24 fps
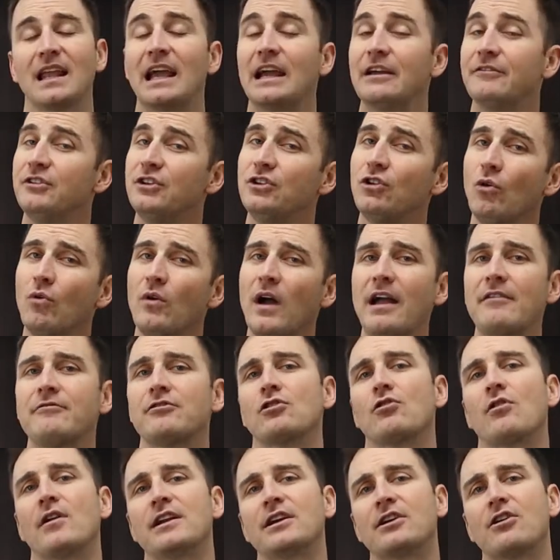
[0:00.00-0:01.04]
If you don't have a
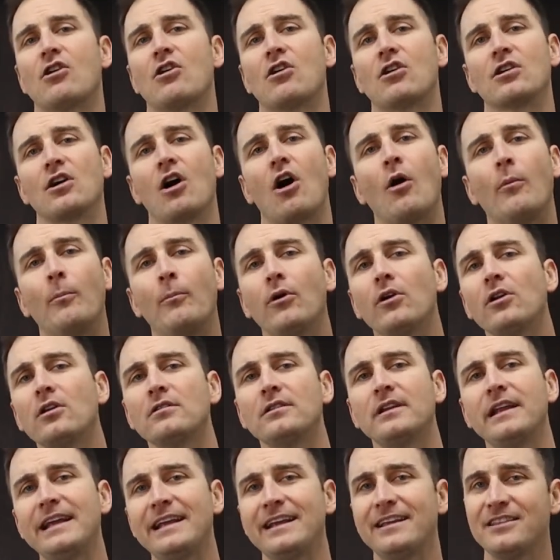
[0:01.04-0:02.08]
credit card, I'll put a
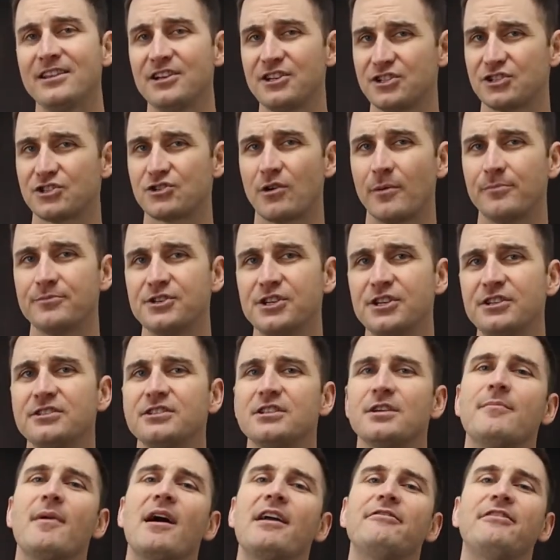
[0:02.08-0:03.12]
link in the description
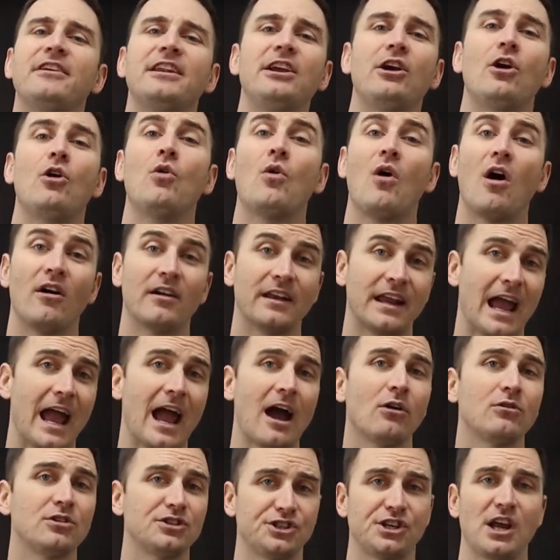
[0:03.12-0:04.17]
to my video on
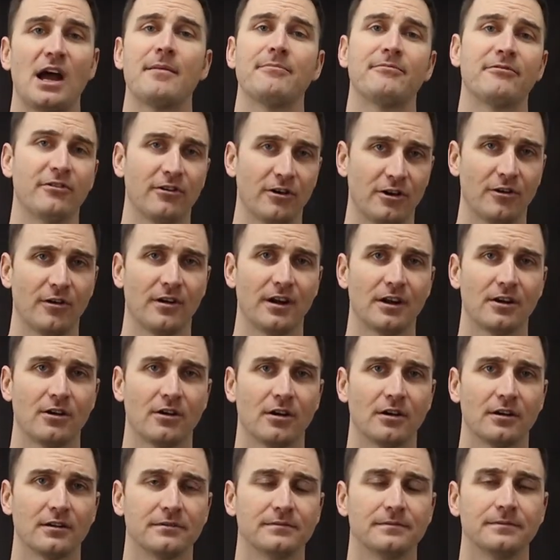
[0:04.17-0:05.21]
how to shop for a credit
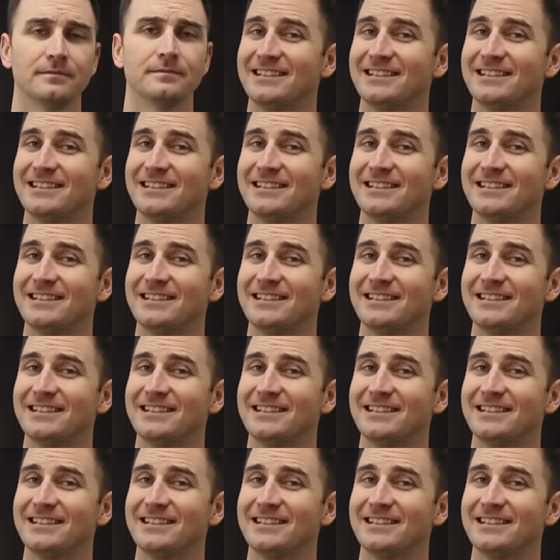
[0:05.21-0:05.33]
card.